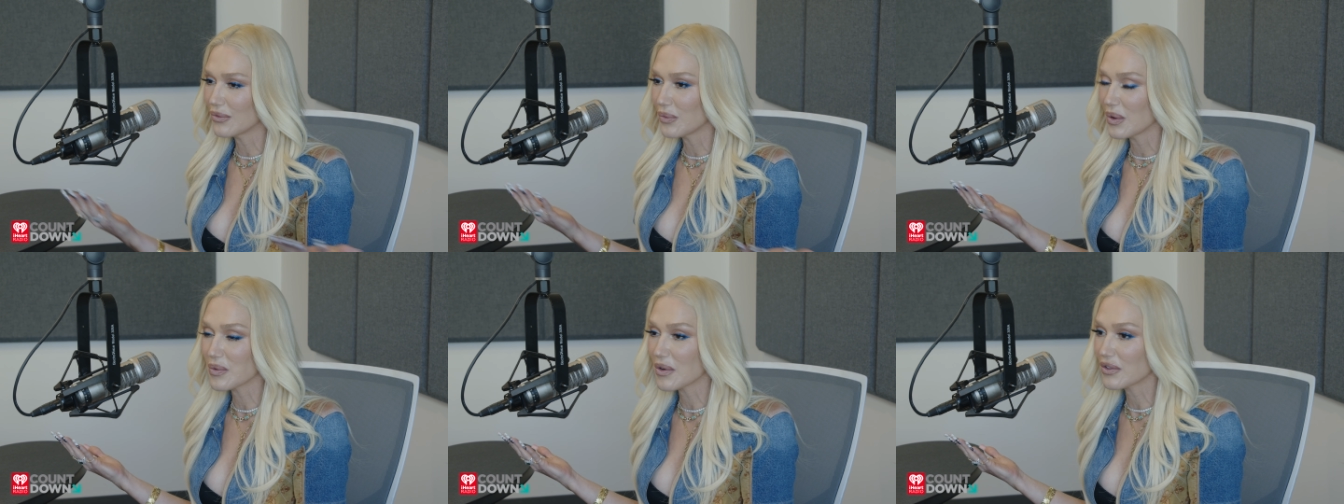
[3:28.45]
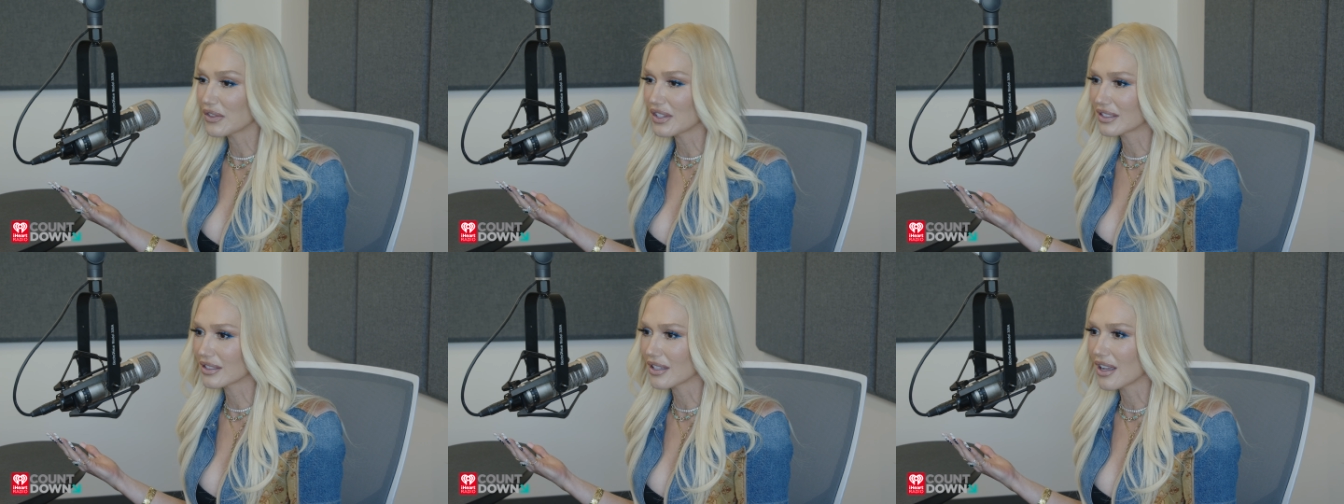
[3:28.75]
we
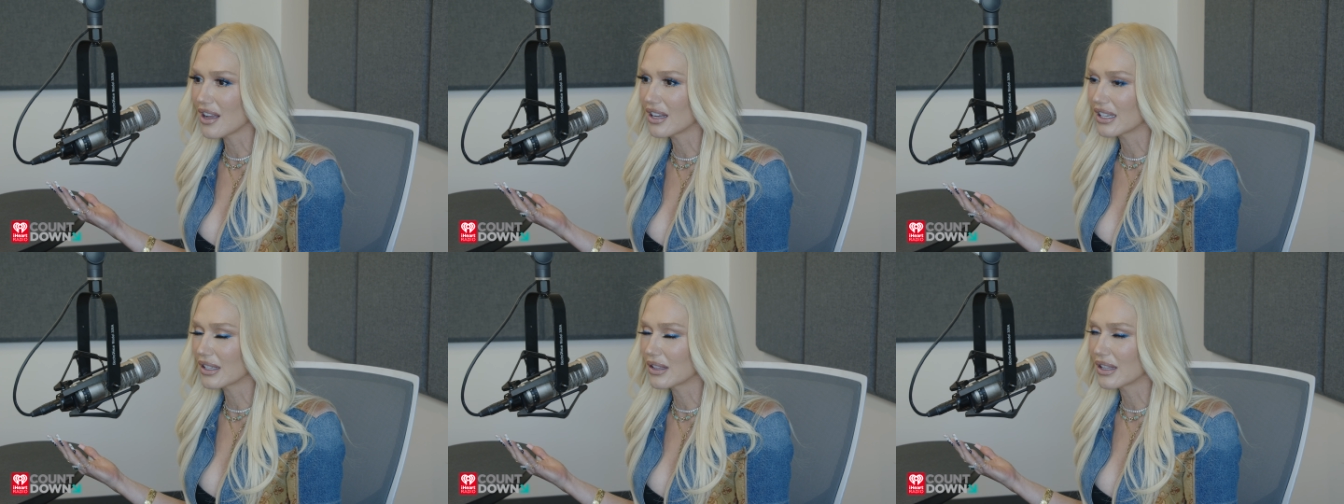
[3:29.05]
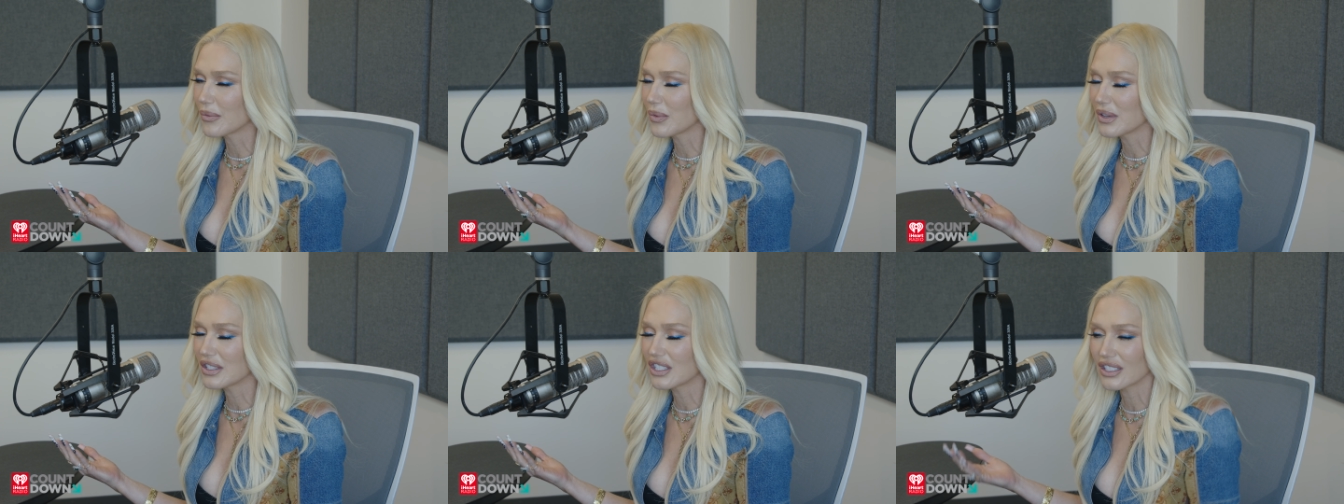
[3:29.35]
wrote the song and
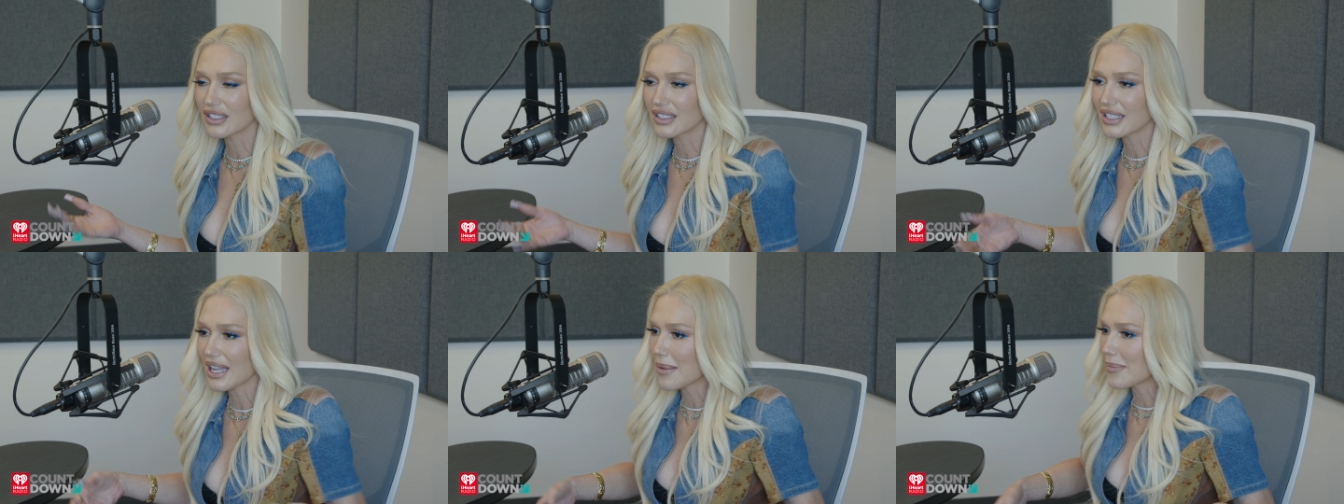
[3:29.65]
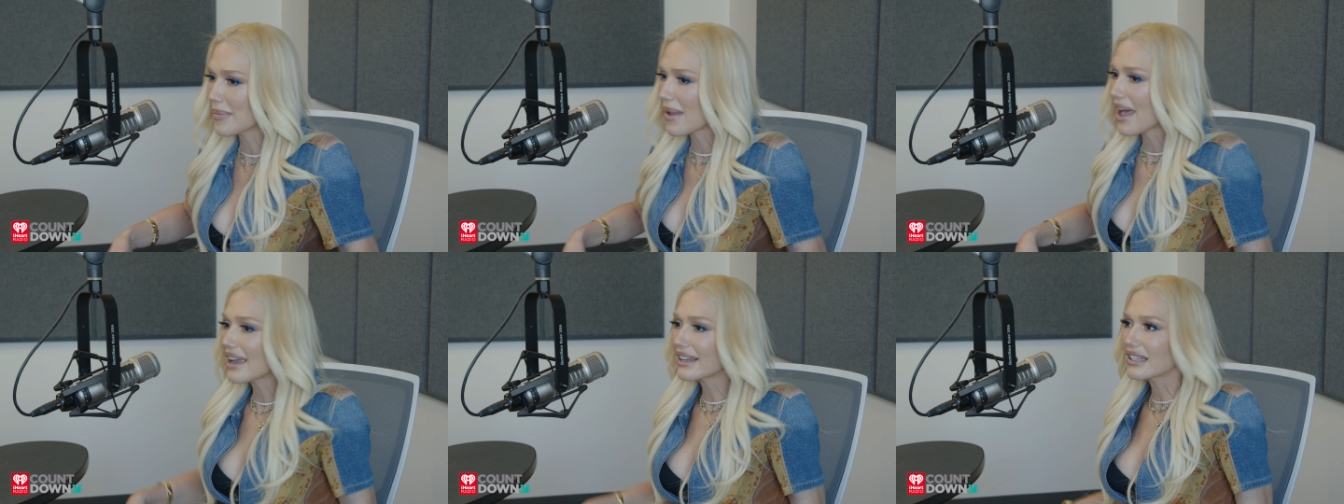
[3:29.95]
then we just
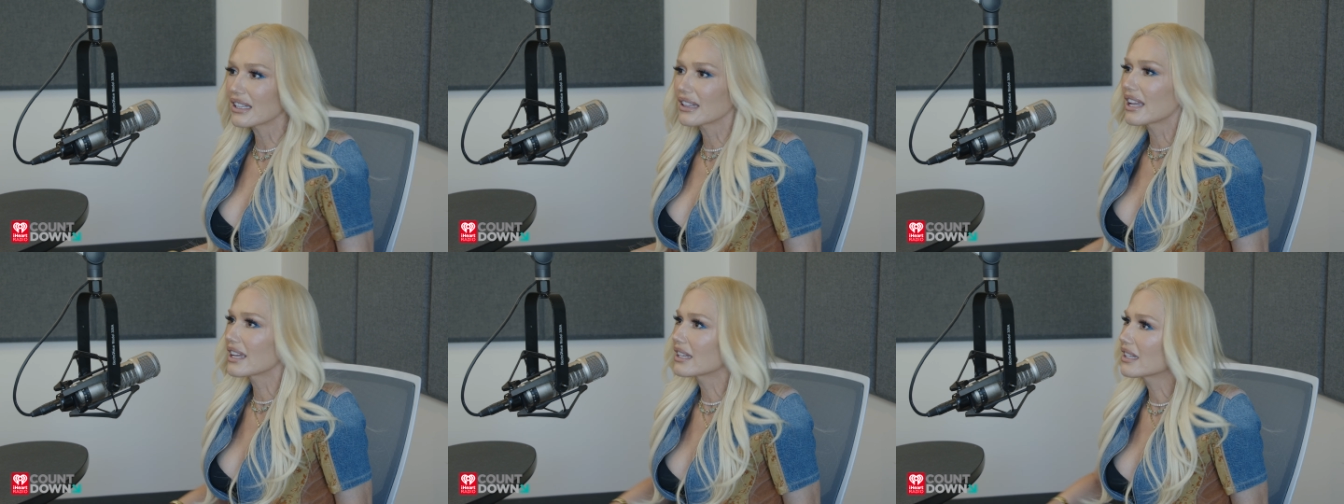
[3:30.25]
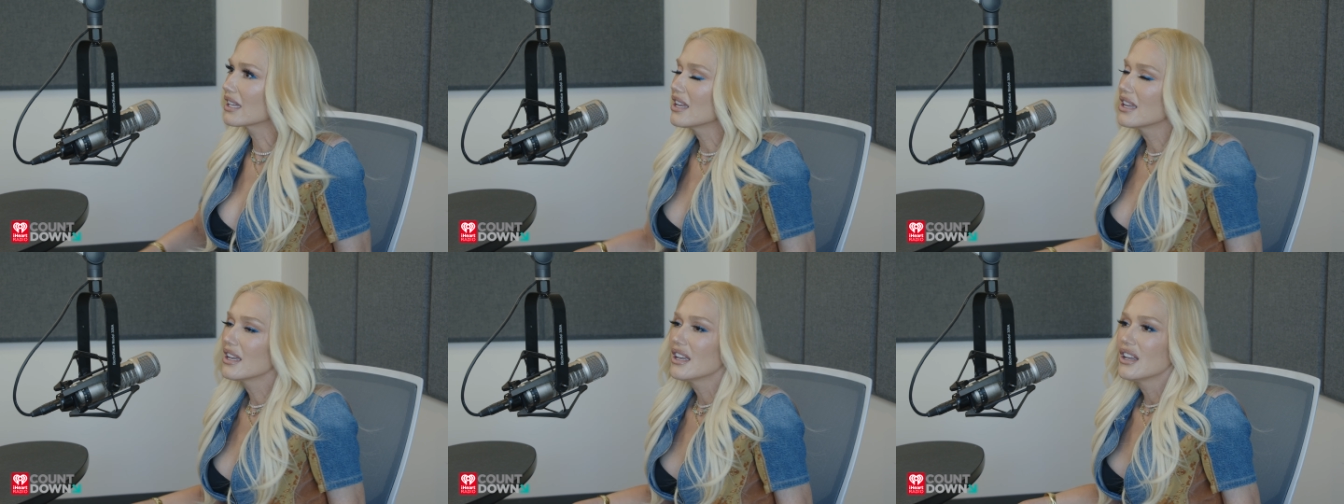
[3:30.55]
sat back and
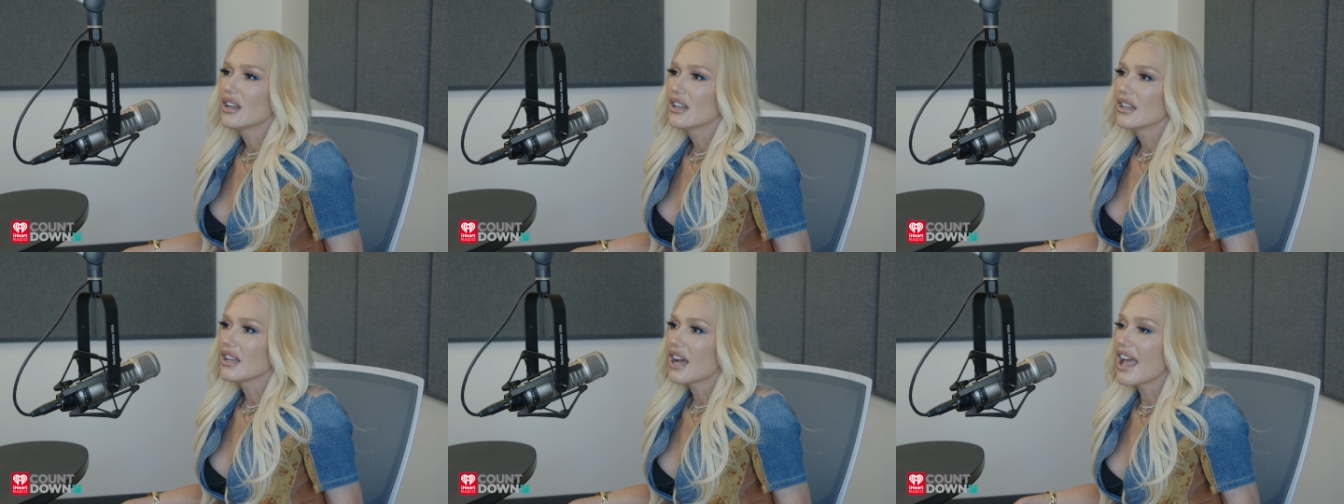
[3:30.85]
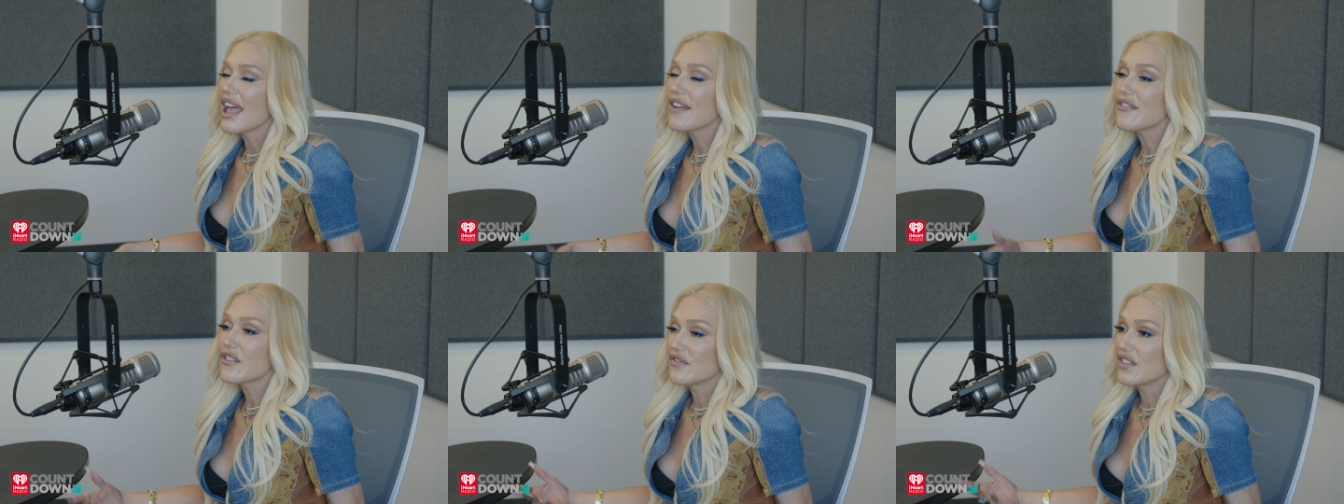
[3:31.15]
like
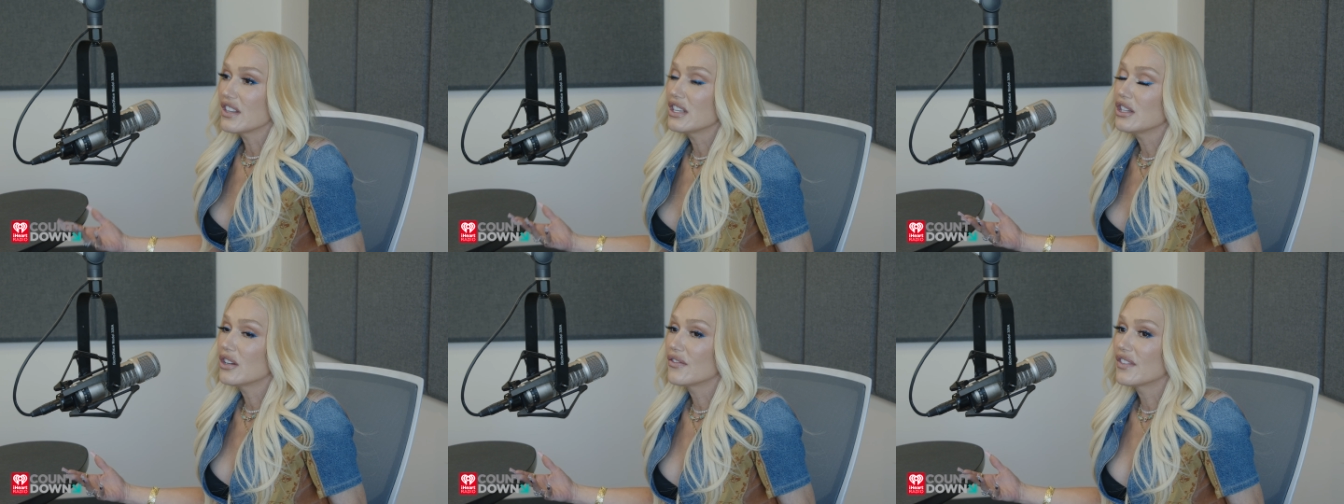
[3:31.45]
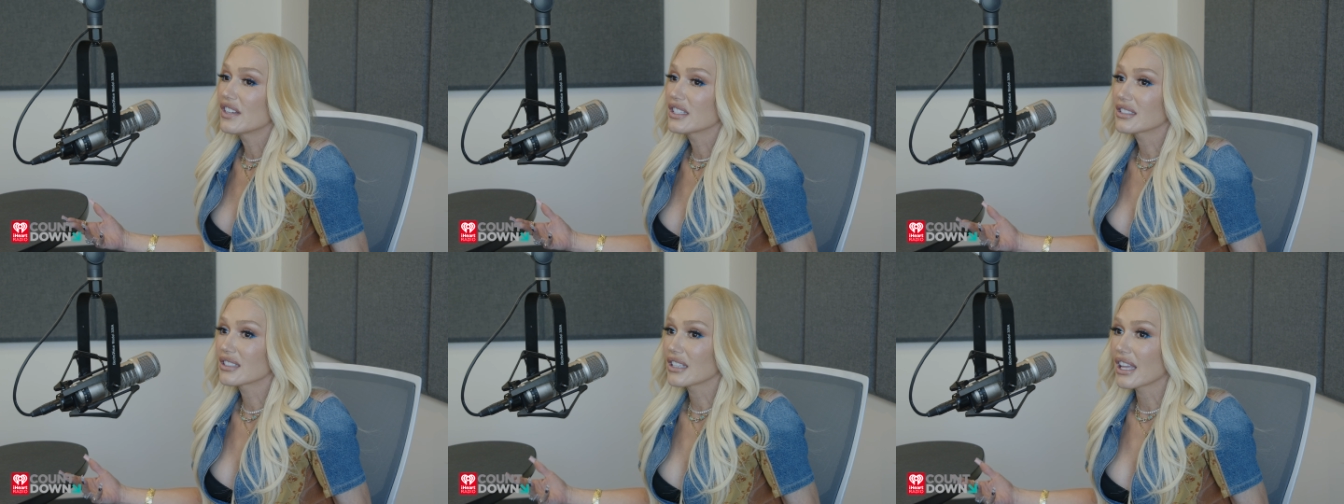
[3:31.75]
I have a video
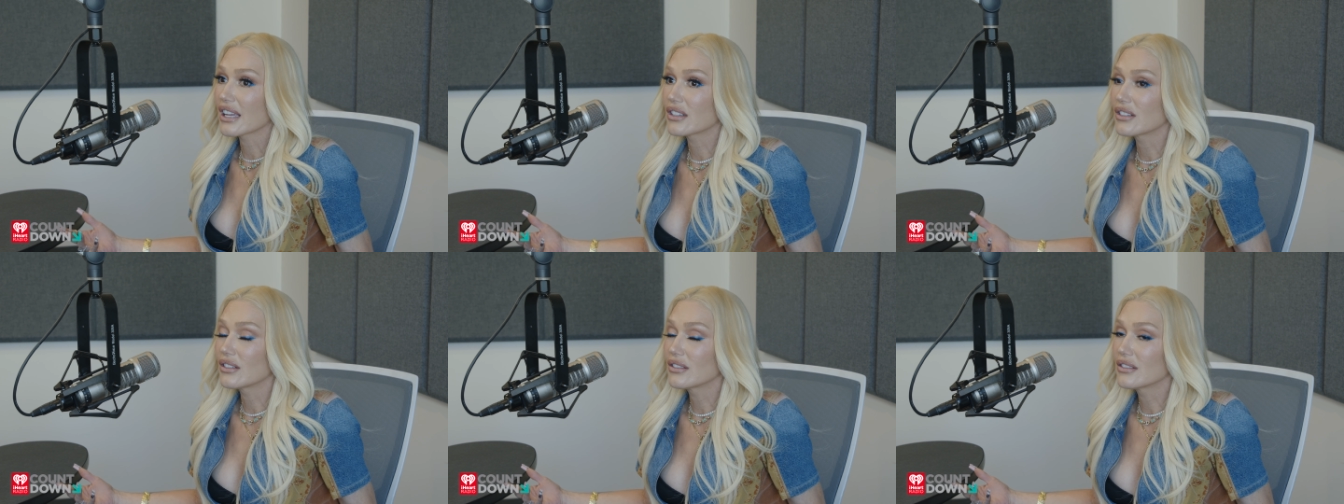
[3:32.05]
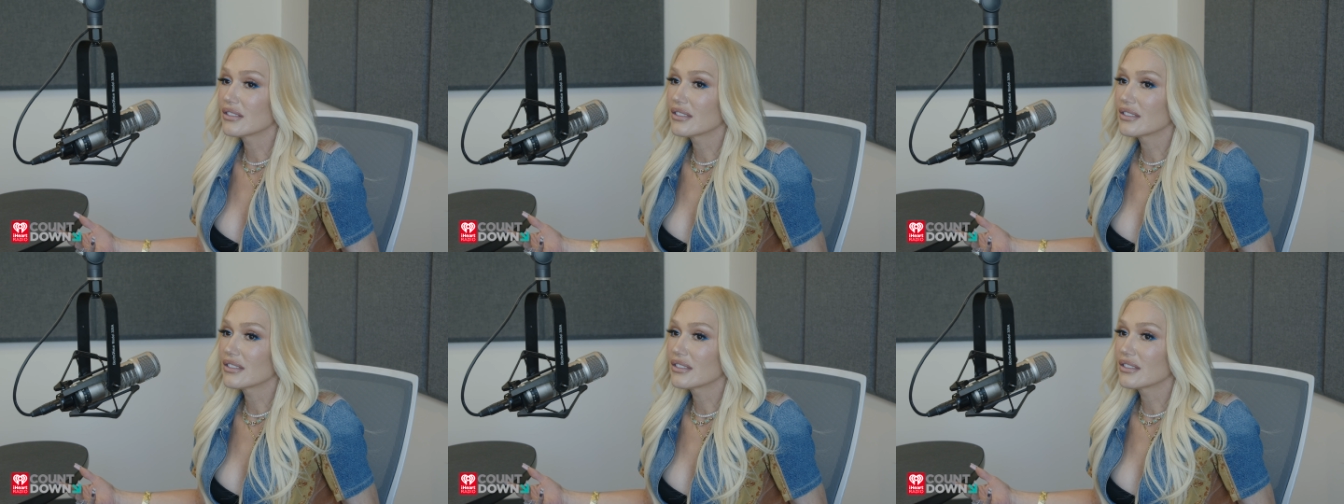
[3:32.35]
of us like